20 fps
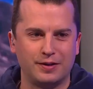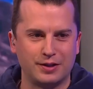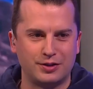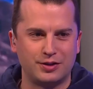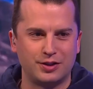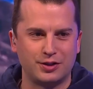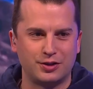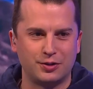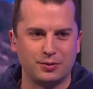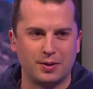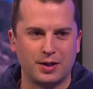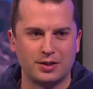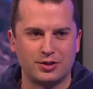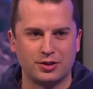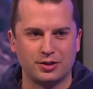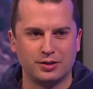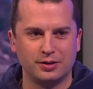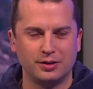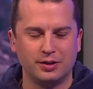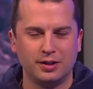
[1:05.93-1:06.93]
of this
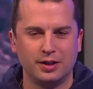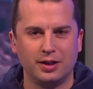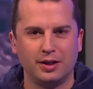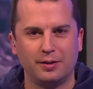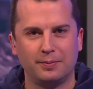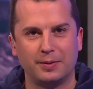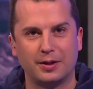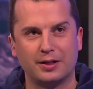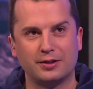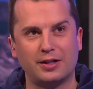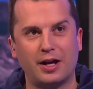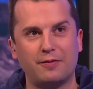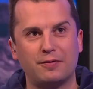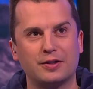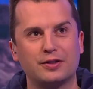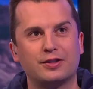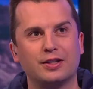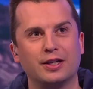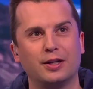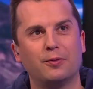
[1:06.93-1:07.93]
situation? Because
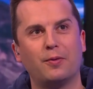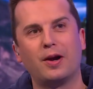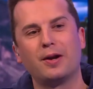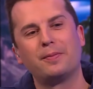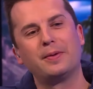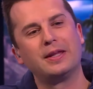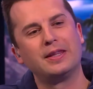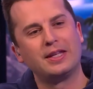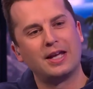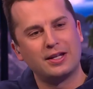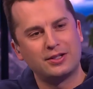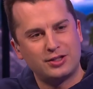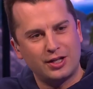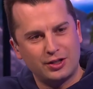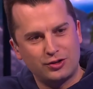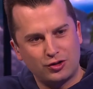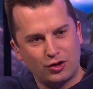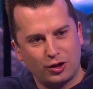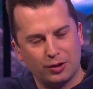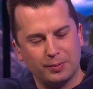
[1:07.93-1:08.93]
obviously you want to be in the N C
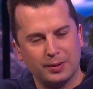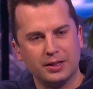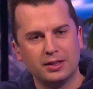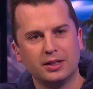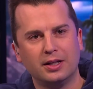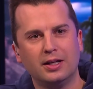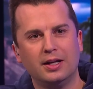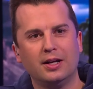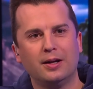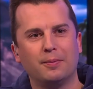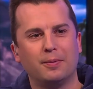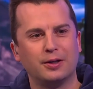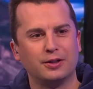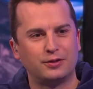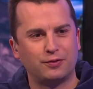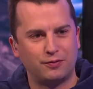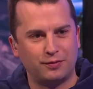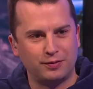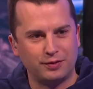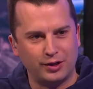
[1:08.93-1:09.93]
double A tournament, mm-hmm. but
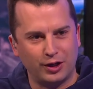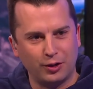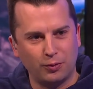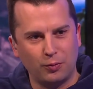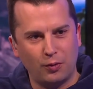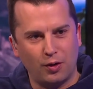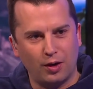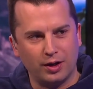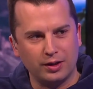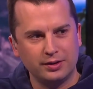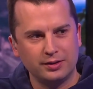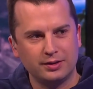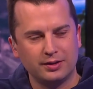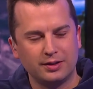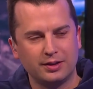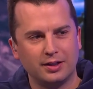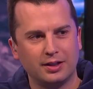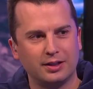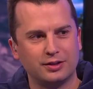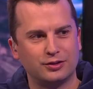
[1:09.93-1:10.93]
it's year one.
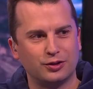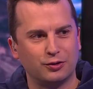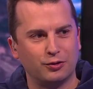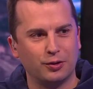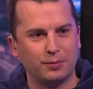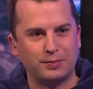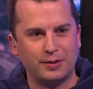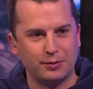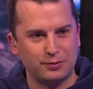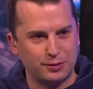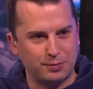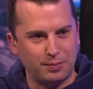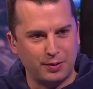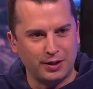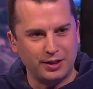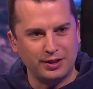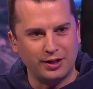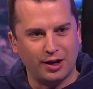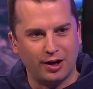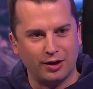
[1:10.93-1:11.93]
It's a group that was
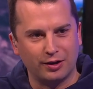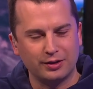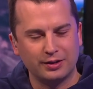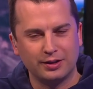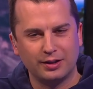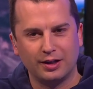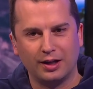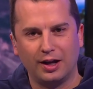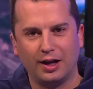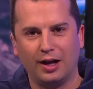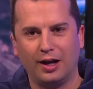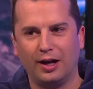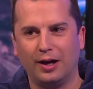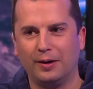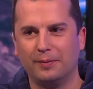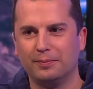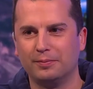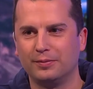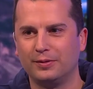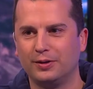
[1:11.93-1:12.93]
pretty young.
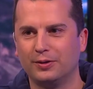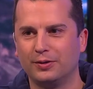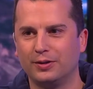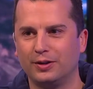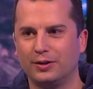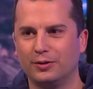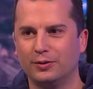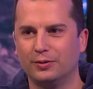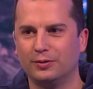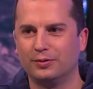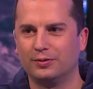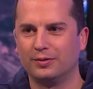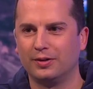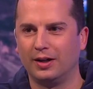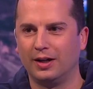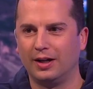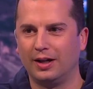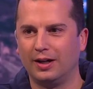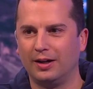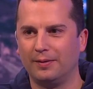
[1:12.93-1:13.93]
Um, you, you've
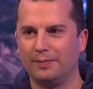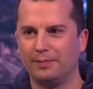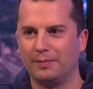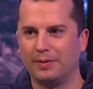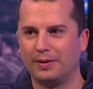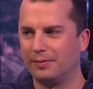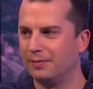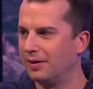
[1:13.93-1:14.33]
uh,